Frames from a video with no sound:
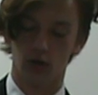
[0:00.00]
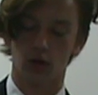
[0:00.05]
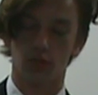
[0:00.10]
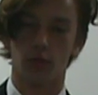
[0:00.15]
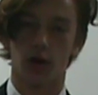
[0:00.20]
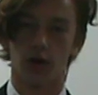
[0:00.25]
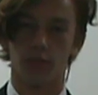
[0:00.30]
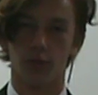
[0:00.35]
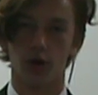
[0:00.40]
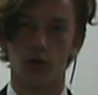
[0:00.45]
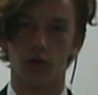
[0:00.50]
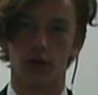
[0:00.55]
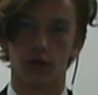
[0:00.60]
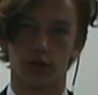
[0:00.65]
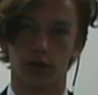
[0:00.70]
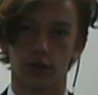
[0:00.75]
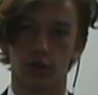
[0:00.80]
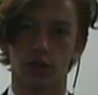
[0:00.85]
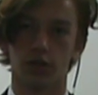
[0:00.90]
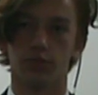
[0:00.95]
my
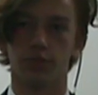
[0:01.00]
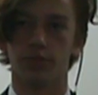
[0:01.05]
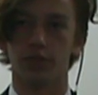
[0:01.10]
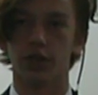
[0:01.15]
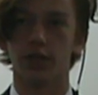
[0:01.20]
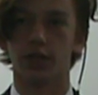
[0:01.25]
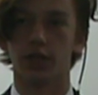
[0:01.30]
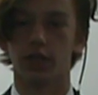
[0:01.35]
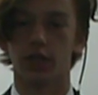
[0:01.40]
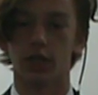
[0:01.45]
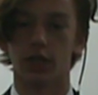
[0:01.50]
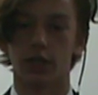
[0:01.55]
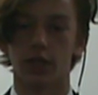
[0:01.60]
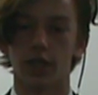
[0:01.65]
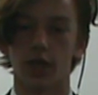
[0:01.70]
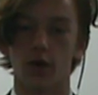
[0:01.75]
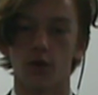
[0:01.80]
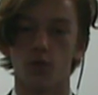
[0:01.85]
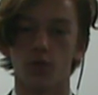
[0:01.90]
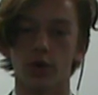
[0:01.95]
opponent's big thing
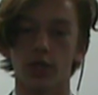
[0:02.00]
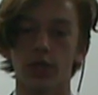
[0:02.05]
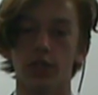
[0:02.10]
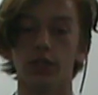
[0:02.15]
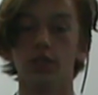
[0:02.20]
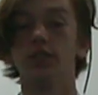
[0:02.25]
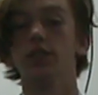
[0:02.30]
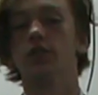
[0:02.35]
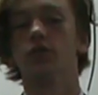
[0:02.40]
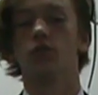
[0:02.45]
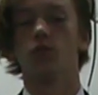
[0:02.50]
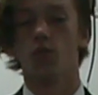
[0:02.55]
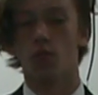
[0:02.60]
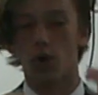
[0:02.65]
that we didn't